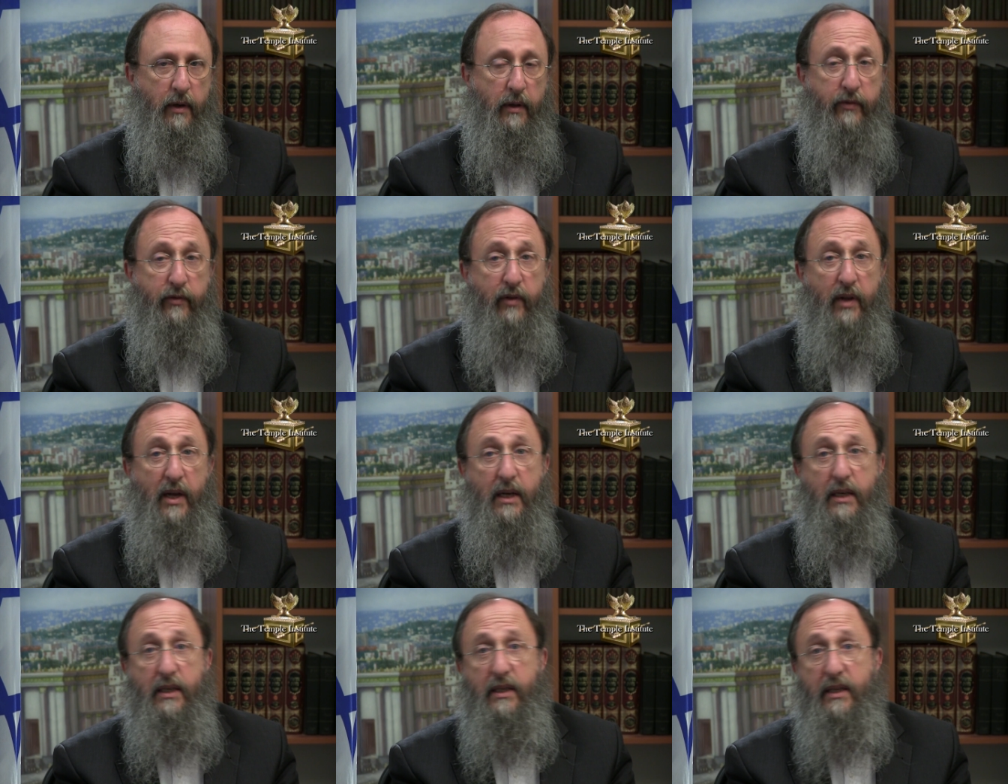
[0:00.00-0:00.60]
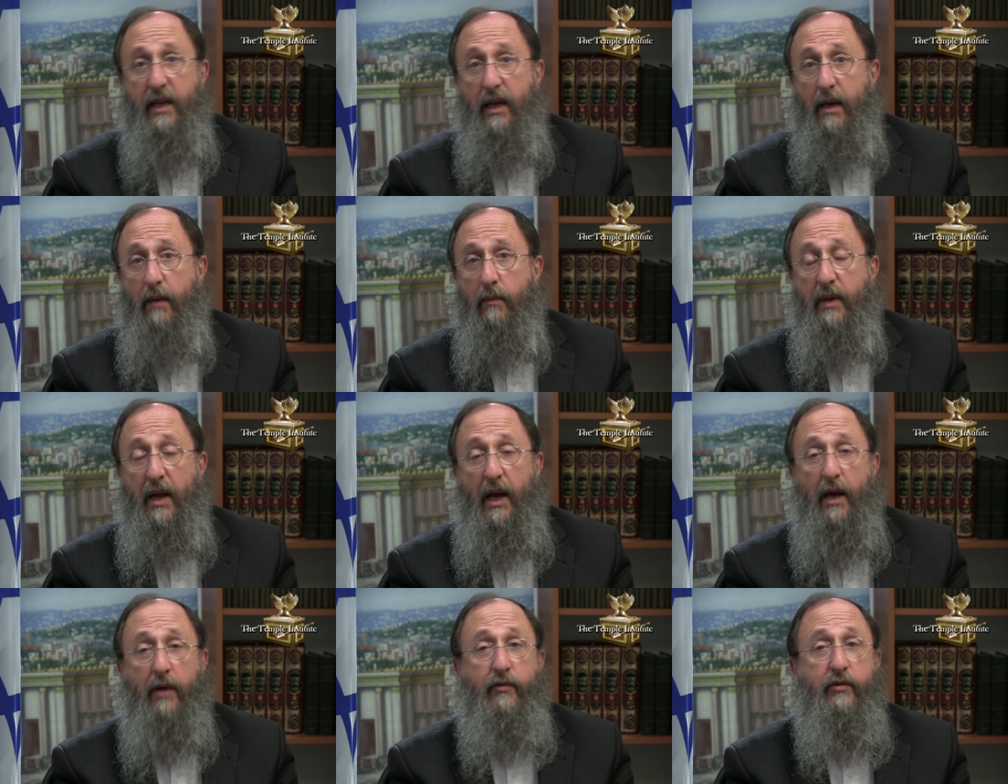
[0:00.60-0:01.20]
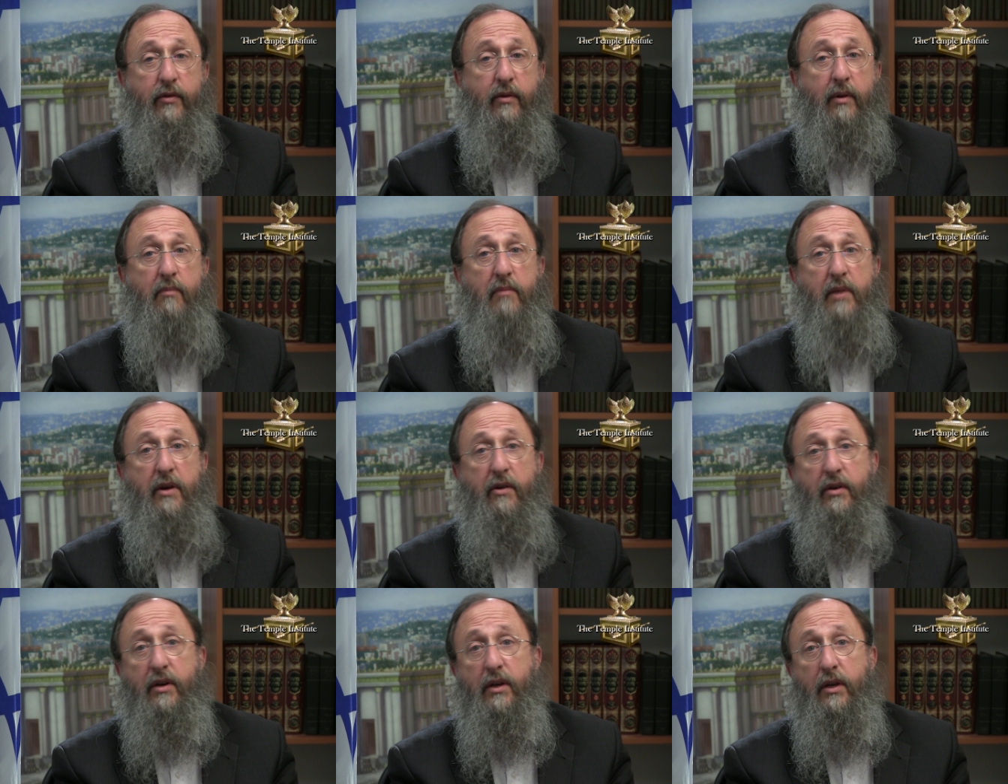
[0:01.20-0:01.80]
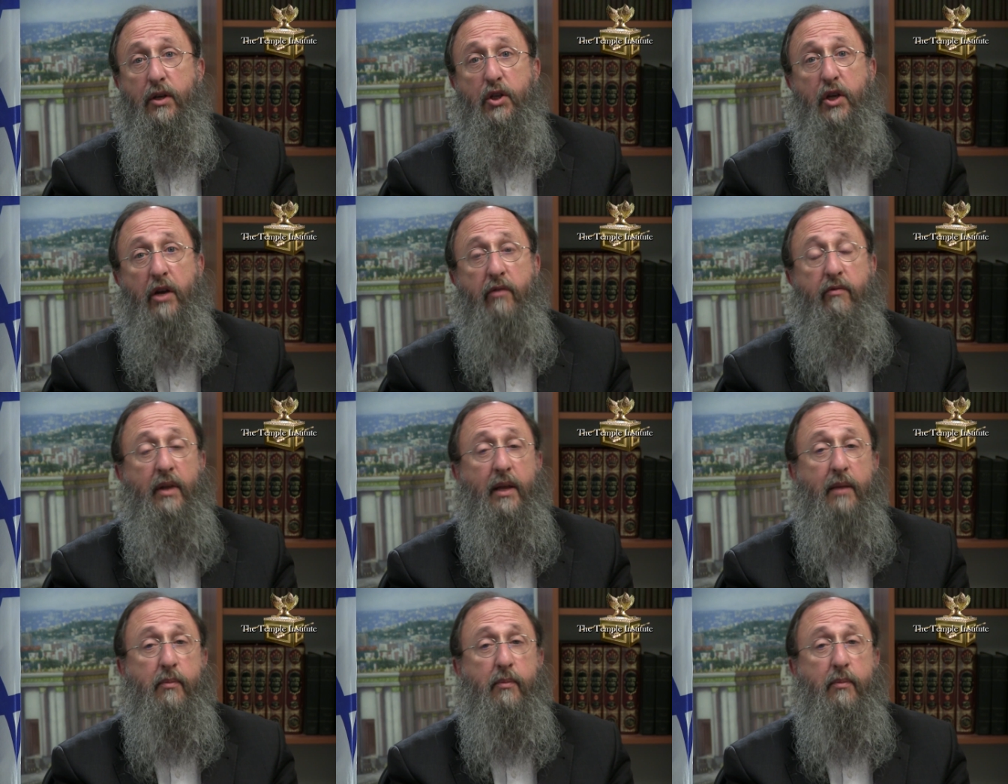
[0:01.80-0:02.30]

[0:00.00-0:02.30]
The flag is named after American general